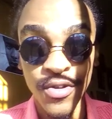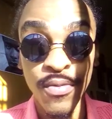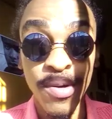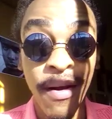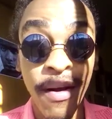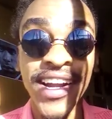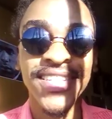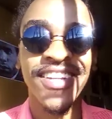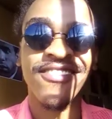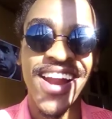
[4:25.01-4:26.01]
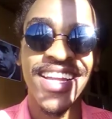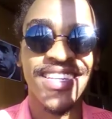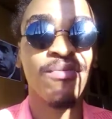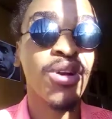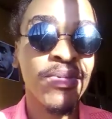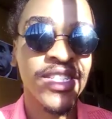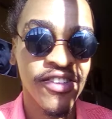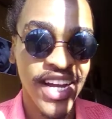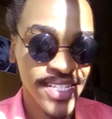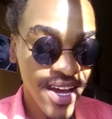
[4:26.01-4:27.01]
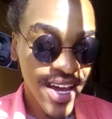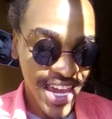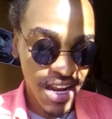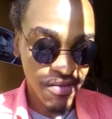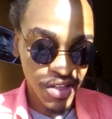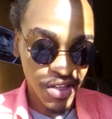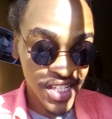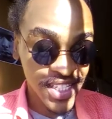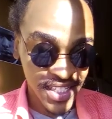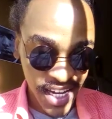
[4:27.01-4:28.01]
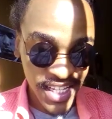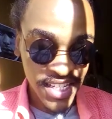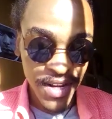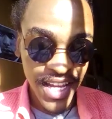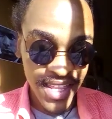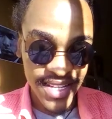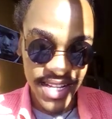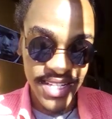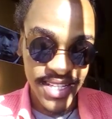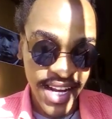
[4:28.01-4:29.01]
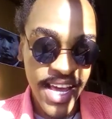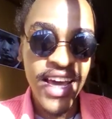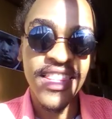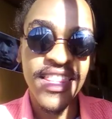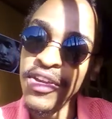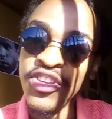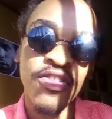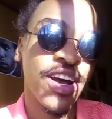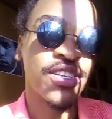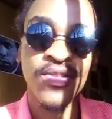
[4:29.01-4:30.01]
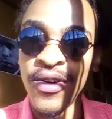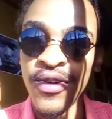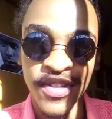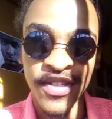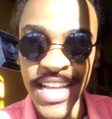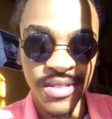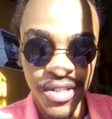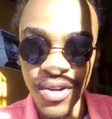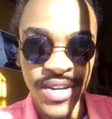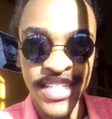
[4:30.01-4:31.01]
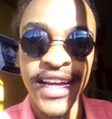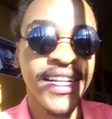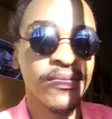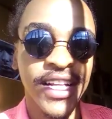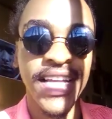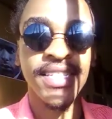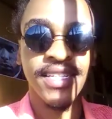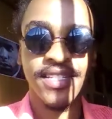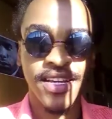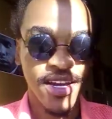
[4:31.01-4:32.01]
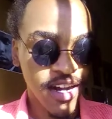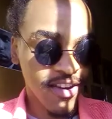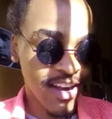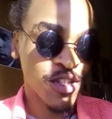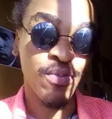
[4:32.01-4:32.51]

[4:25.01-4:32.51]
So proprietary rights and property rights can be used interchangeably, in the sense that they mean your right to own tangible or intangible assets, right?